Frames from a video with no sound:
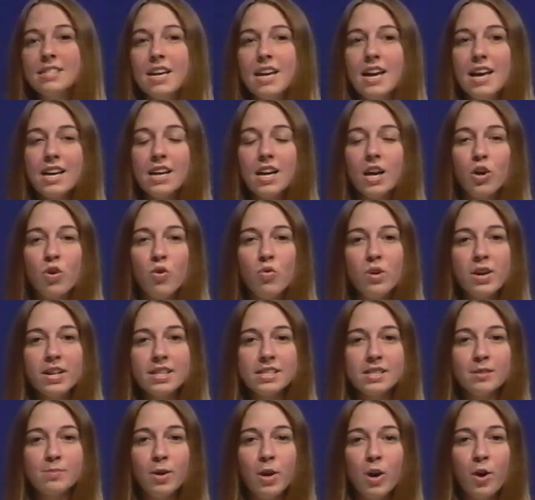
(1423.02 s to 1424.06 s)
to take a quick
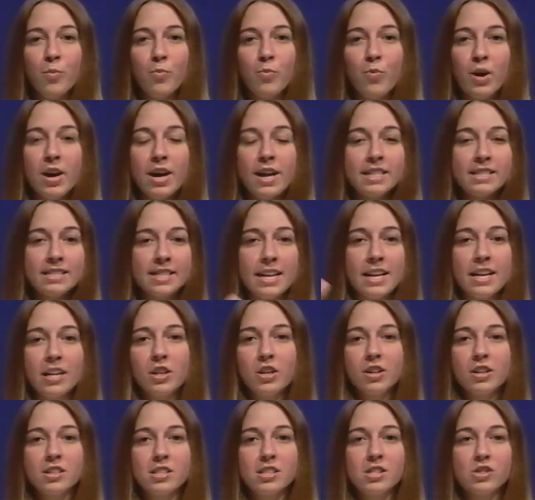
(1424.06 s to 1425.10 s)
small break, take a
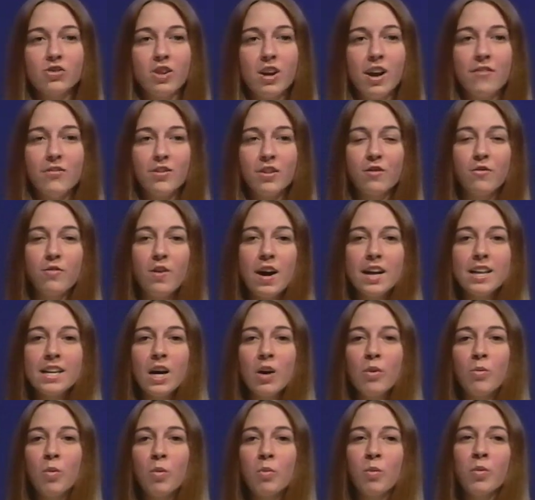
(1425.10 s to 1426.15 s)
look at this graphic, find
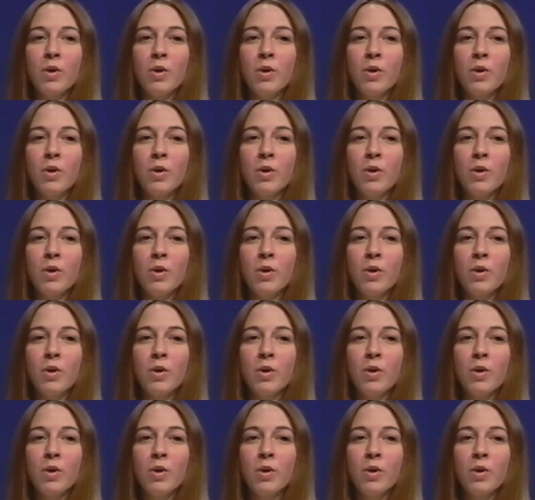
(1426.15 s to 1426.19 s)
out what